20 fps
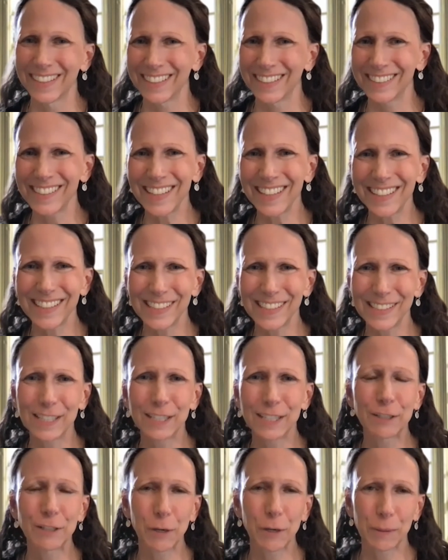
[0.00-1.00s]
it's not easy
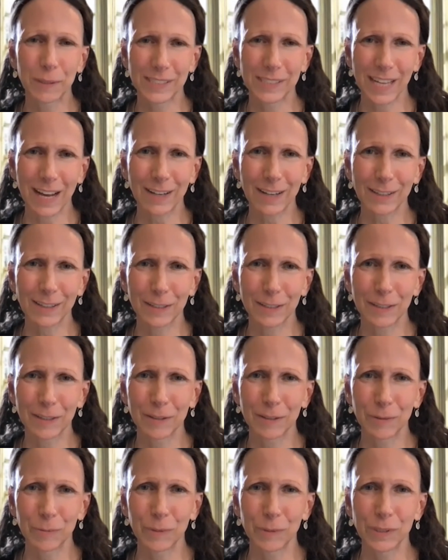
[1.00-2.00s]
to know
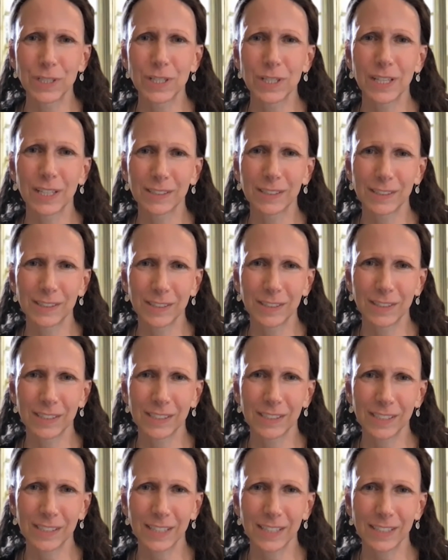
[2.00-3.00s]
exactly which things to
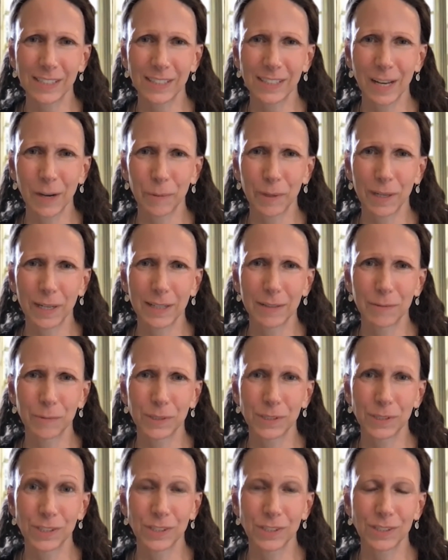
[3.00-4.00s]
discuss in that way and
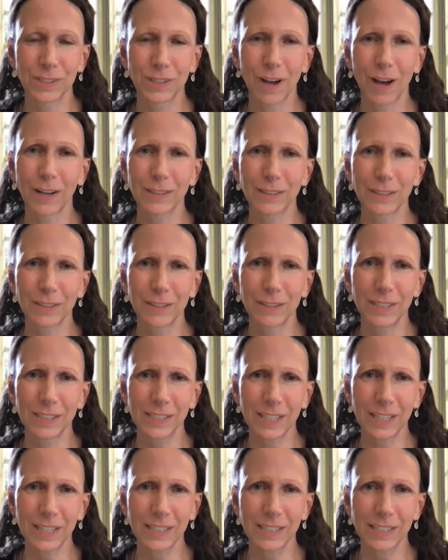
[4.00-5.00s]
which not to
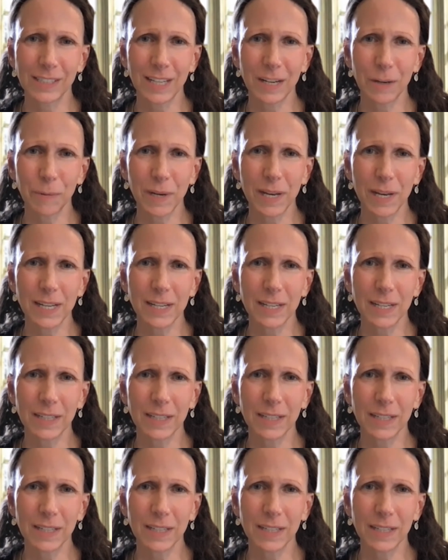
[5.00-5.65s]
discuss in that way.